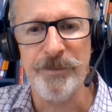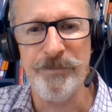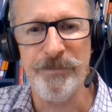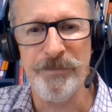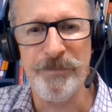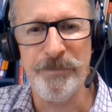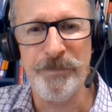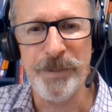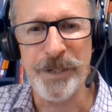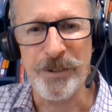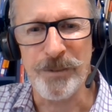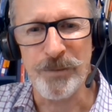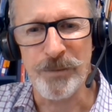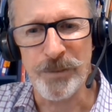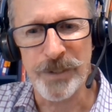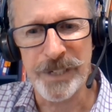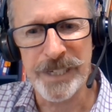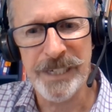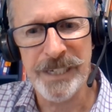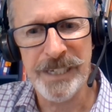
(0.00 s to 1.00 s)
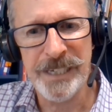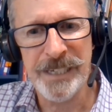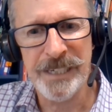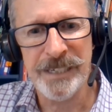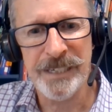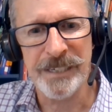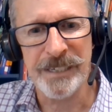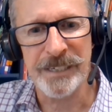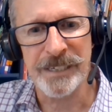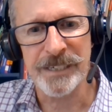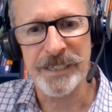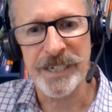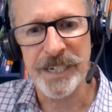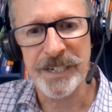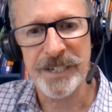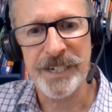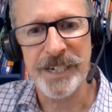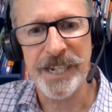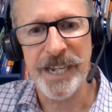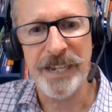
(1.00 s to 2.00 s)
but really it
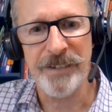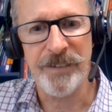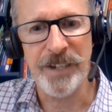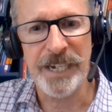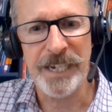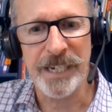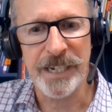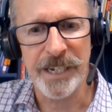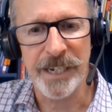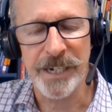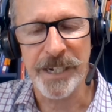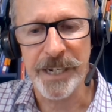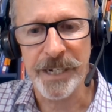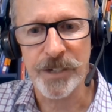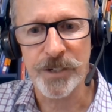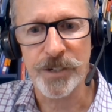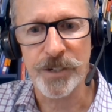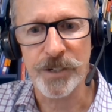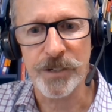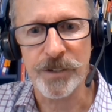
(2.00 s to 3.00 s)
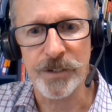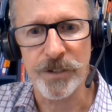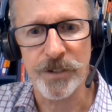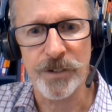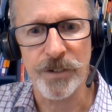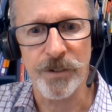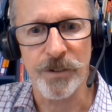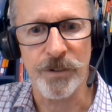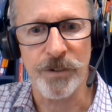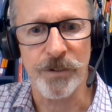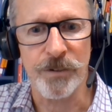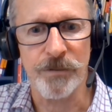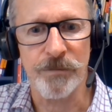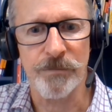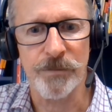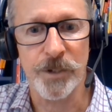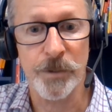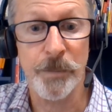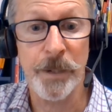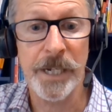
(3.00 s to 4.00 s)
doesn't have any connection to
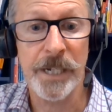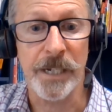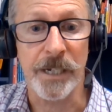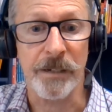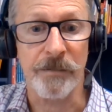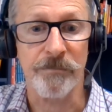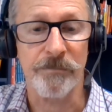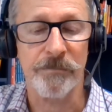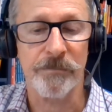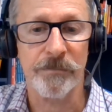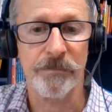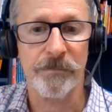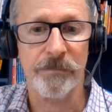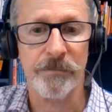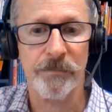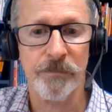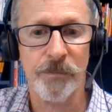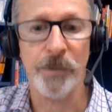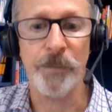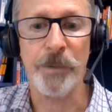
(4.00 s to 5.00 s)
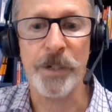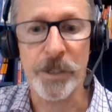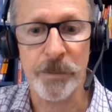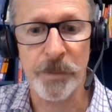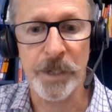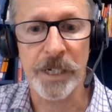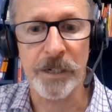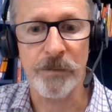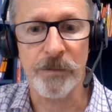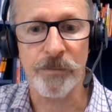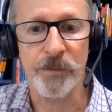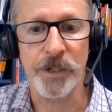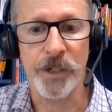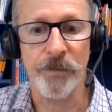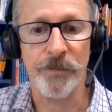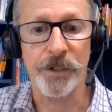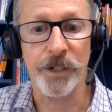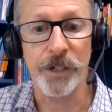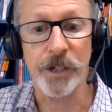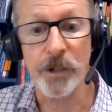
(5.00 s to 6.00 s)
speaking. When we speak, we
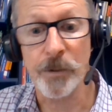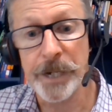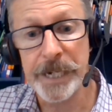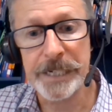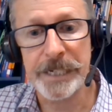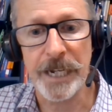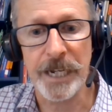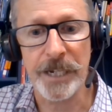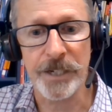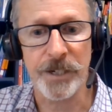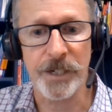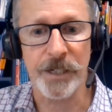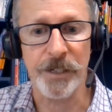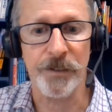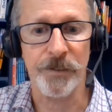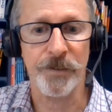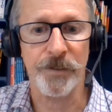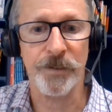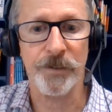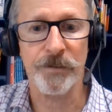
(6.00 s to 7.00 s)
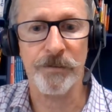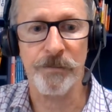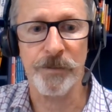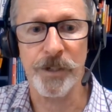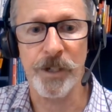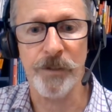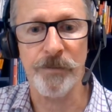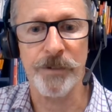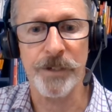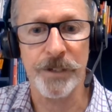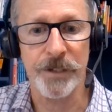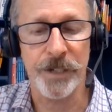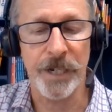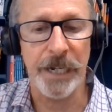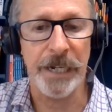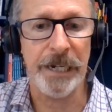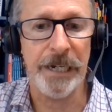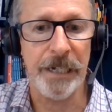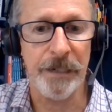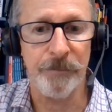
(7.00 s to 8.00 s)
often correct ourselves. We often
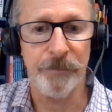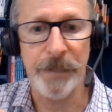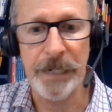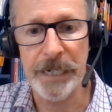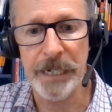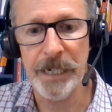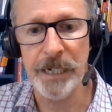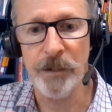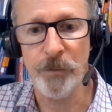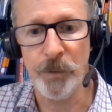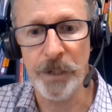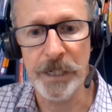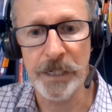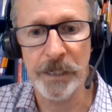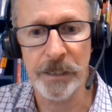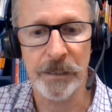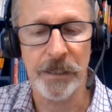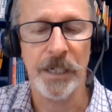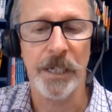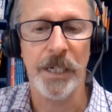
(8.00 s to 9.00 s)
say well,